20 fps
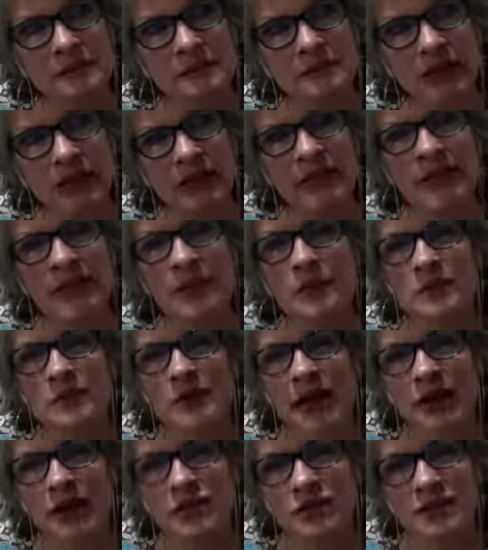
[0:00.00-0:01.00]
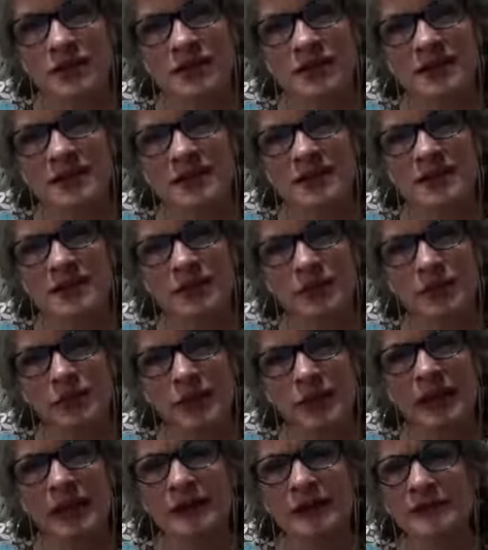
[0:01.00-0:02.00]
I think it was actually
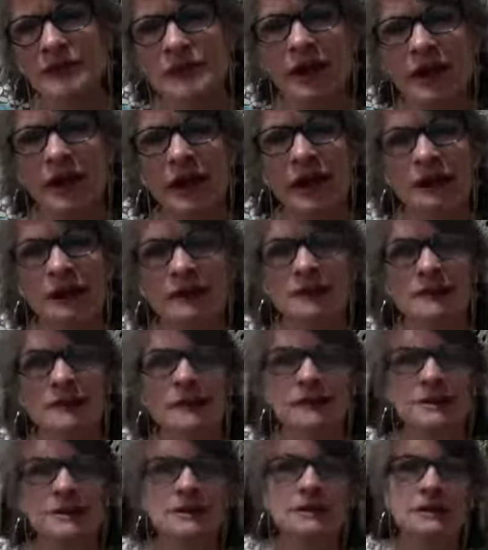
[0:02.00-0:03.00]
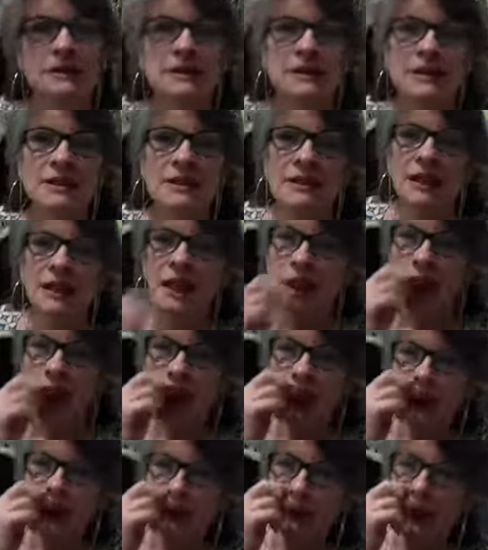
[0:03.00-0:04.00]
63. Sorry.
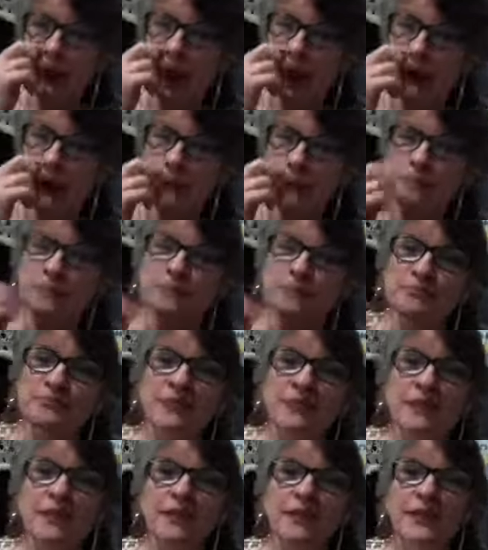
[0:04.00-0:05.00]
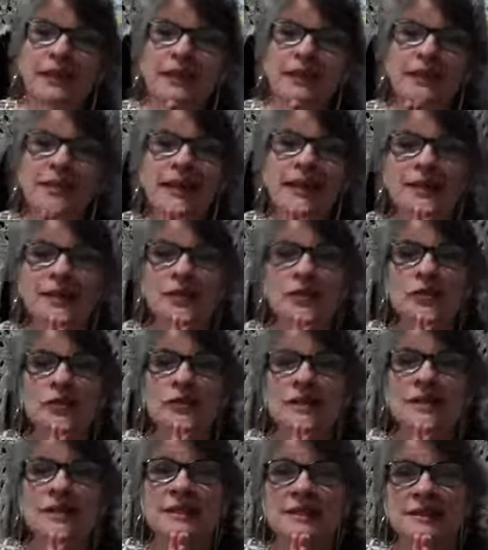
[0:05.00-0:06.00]
Anyway, thank you for
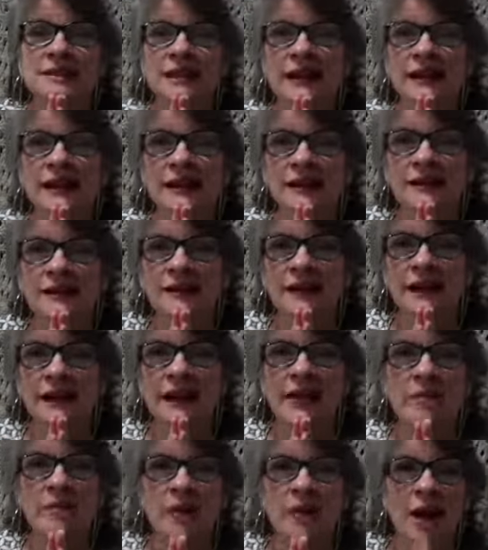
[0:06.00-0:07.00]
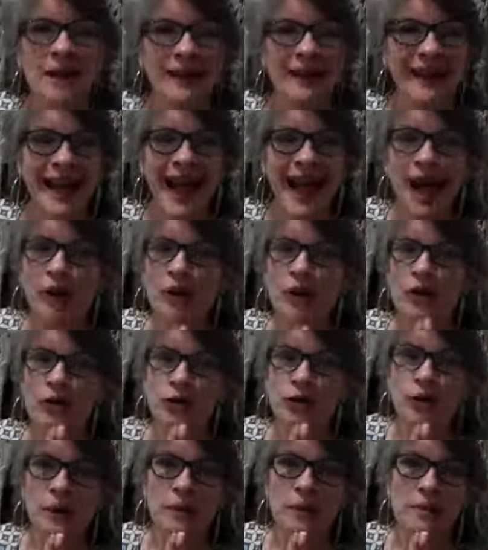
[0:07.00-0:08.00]
listening. I'm on an hour and
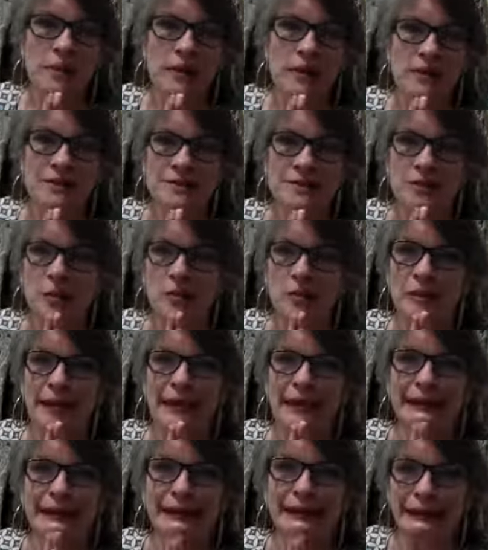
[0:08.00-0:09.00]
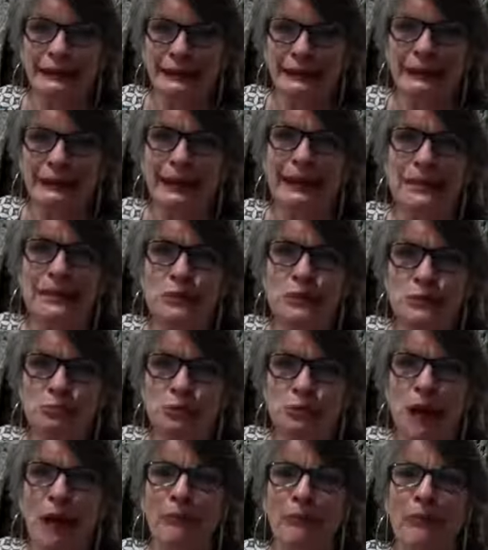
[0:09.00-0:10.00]
20 minutes, so I'm like, I should
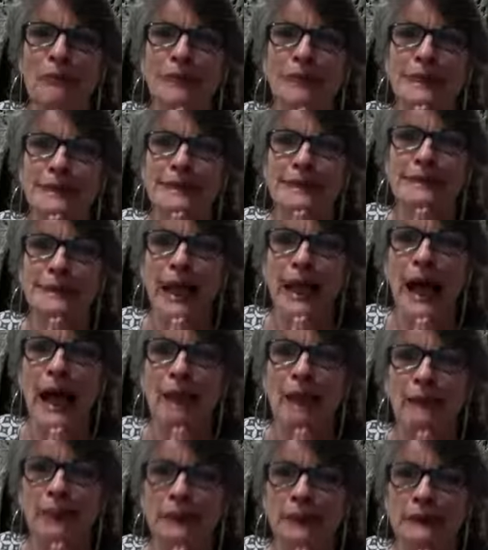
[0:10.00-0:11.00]
probably stop.